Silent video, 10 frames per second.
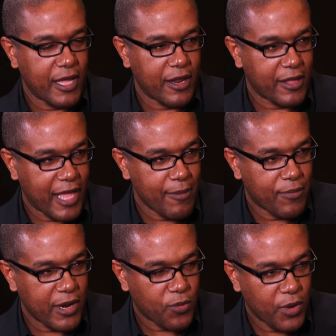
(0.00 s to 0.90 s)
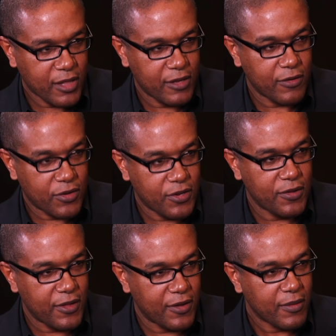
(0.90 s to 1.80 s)
you uh, know, came pretty quickly to
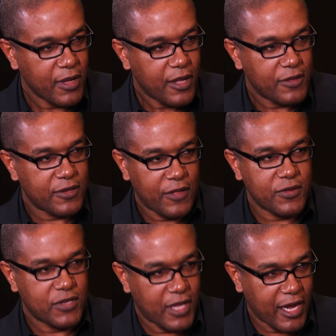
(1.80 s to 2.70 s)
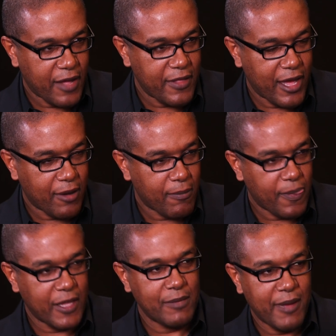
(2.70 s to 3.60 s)
you. There's mm -hmm. another mm-hmm. song on the album
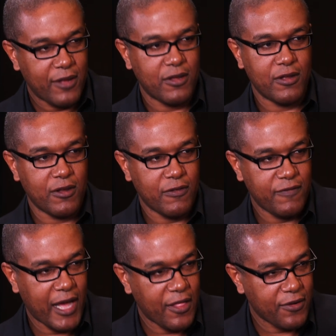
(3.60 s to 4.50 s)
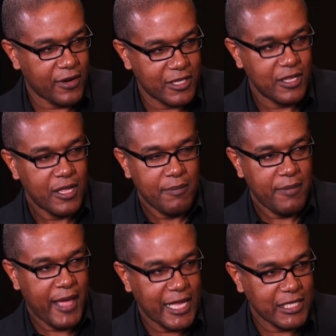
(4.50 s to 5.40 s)
that's about your, your father and his
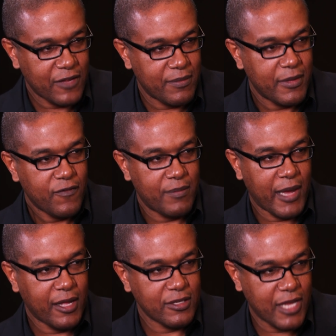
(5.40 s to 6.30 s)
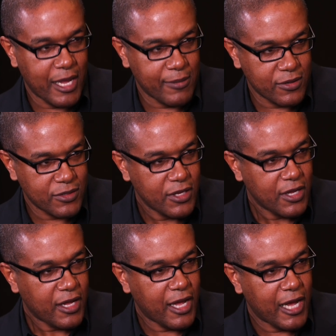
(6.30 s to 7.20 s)
passing from, from Alzheimer's,
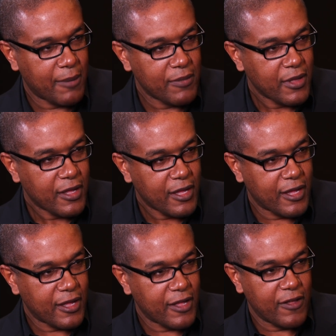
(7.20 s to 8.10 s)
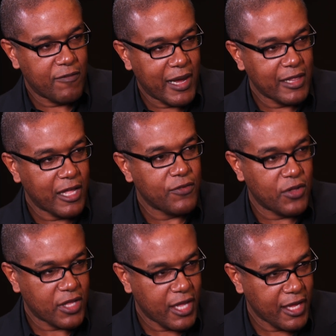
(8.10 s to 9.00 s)
um, If My Love
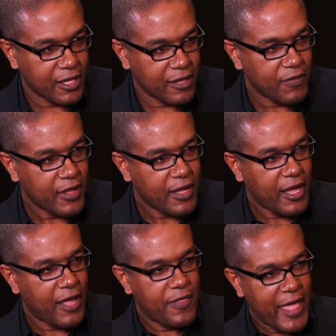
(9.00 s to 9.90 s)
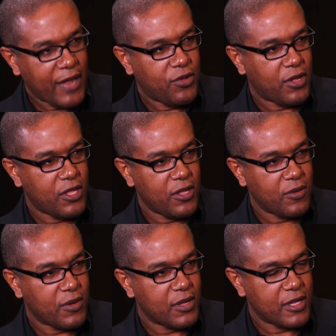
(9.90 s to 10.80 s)
Could Kill. Yes. And that took
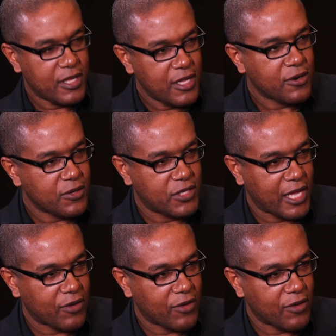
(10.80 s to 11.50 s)
you years to